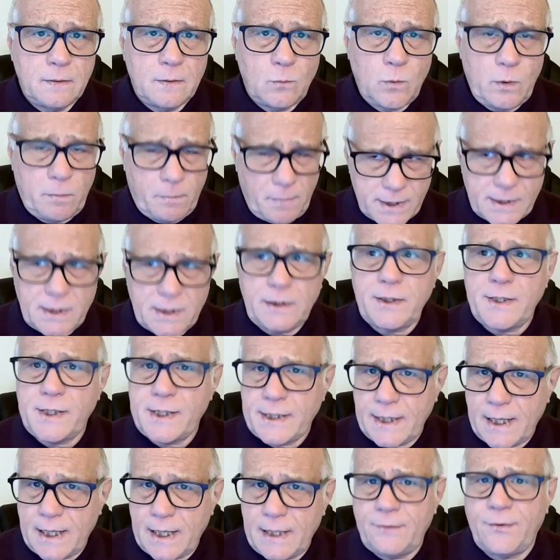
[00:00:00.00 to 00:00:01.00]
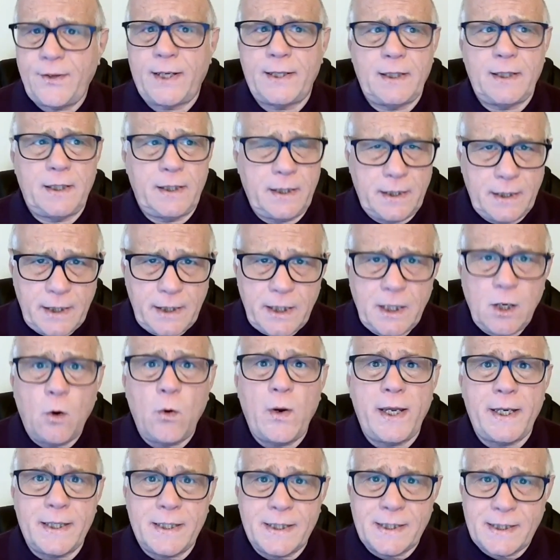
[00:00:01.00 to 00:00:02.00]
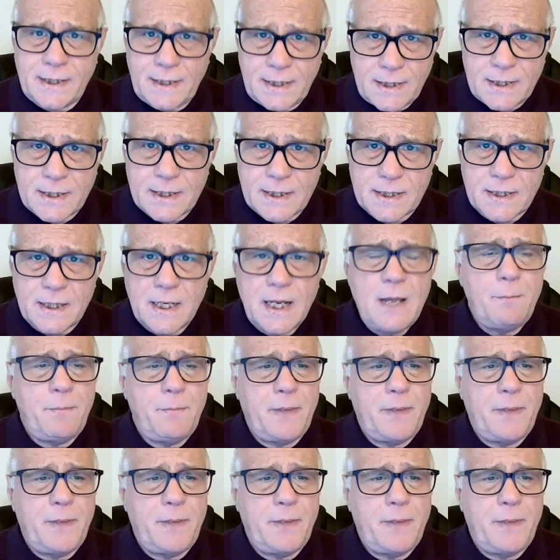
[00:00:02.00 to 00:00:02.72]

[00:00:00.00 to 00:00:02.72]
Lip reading: We must understand that the ego exists